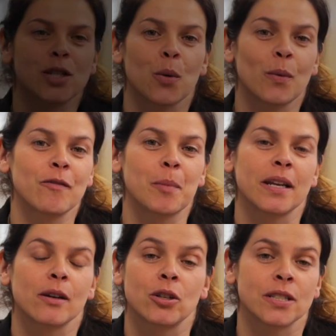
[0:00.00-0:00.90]
So we've
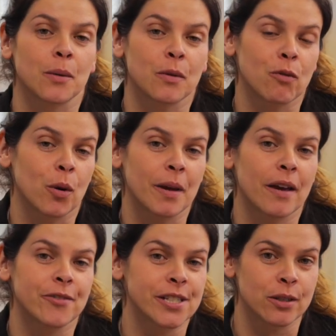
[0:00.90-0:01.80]
been in contact with Rob
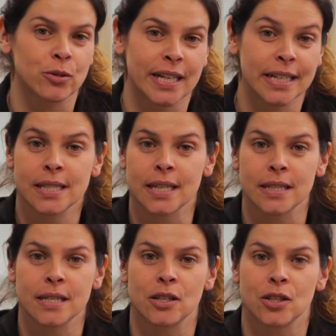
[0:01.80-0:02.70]
every single day
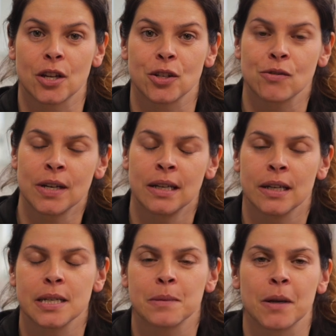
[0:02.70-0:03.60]
since the surgery,
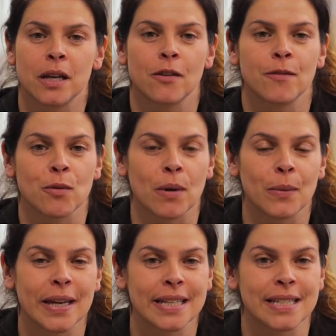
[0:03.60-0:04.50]
and it's been over 3
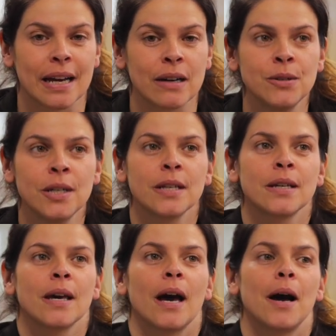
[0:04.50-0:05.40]
weeks now.
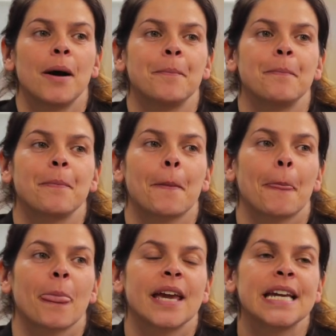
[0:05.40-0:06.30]

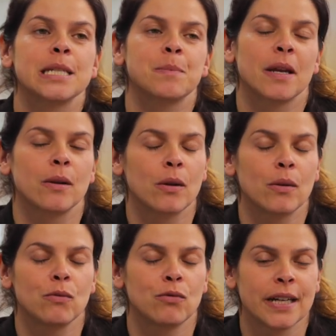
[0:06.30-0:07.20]
He's been
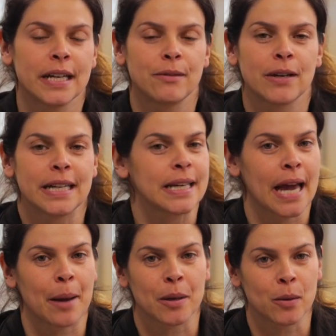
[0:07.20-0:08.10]
really, really
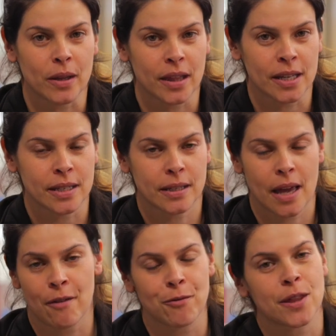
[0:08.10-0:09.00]
happy with
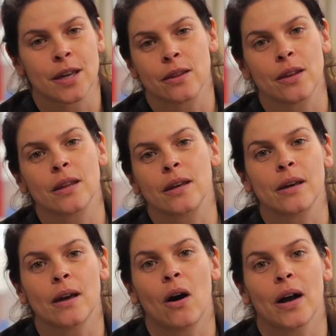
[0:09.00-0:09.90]
everything that
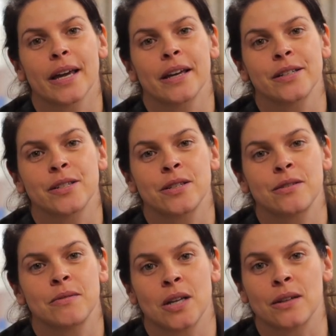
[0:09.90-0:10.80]
the eye
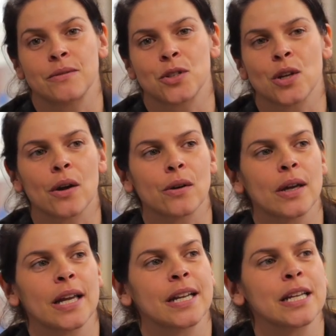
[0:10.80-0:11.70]
has done. So
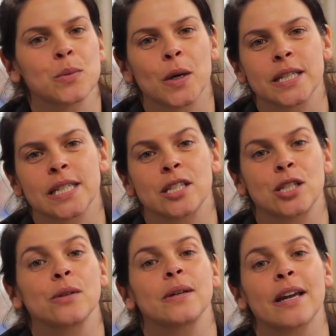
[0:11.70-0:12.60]
in his words, it's
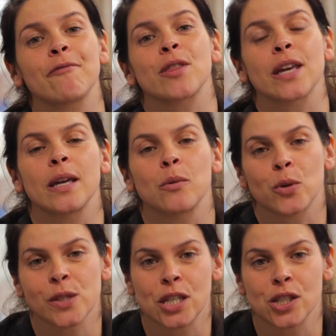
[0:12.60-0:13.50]
doing everything he
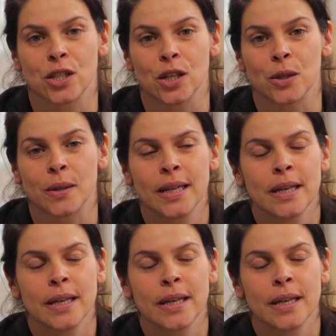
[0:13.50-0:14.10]
wants it to do.